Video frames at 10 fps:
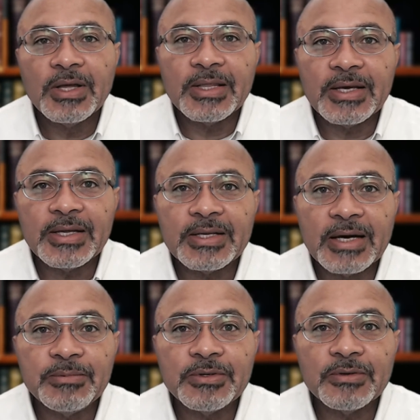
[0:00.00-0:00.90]
The
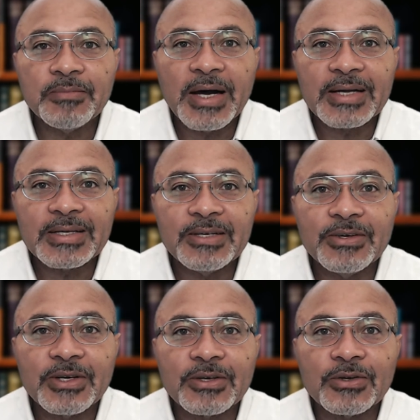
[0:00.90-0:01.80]
types of
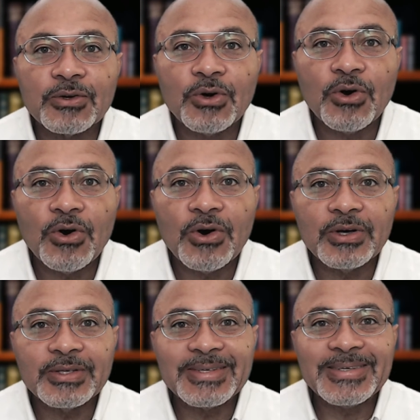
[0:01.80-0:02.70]
bacteria that can cause